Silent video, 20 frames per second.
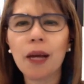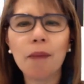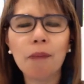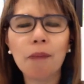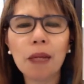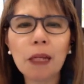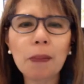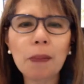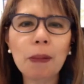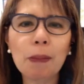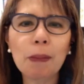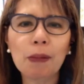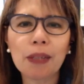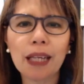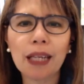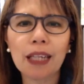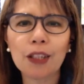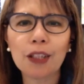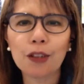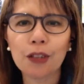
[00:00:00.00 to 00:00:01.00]
Many people
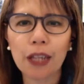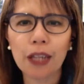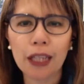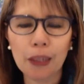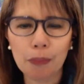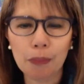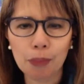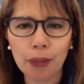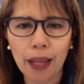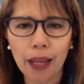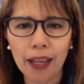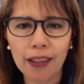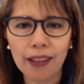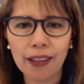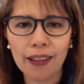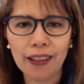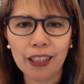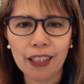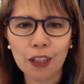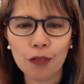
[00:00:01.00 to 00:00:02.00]
can create a plan,
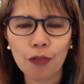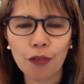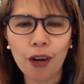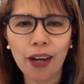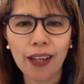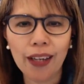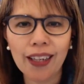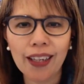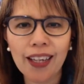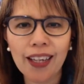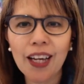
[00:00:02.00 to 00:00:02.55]
that's fine.